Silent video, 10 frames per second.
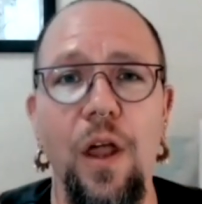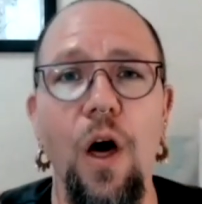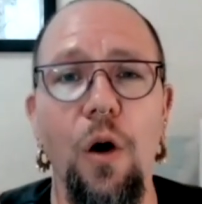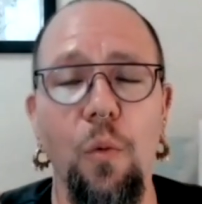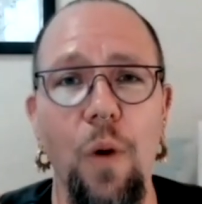
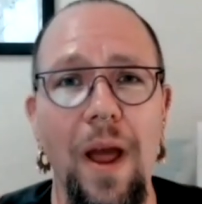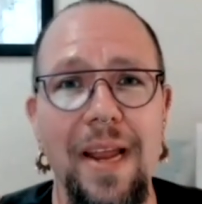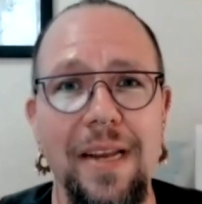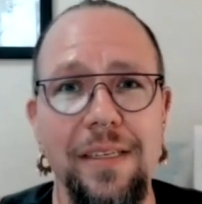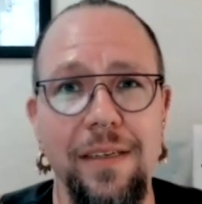all
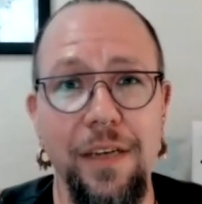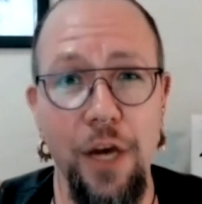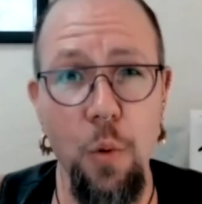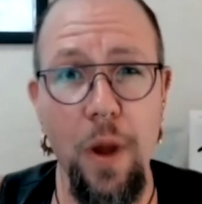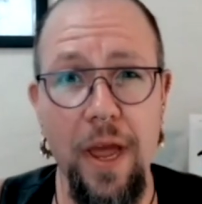right
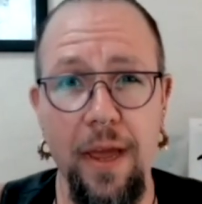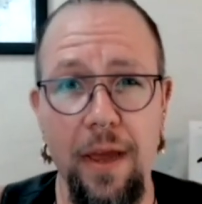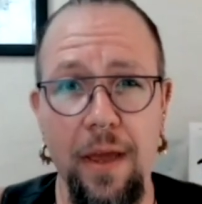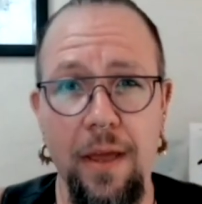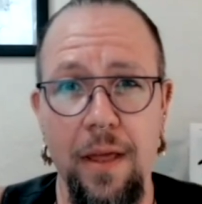
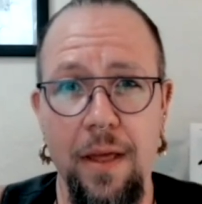going